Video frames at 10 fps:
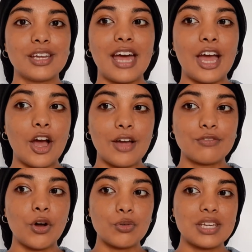I have
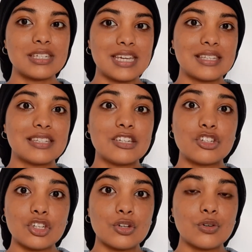only tested
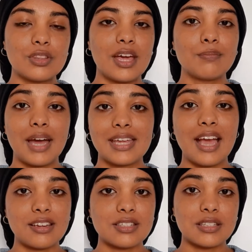two that my
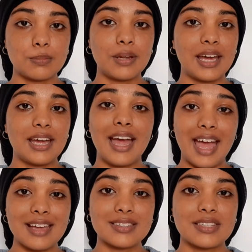candle supplier has.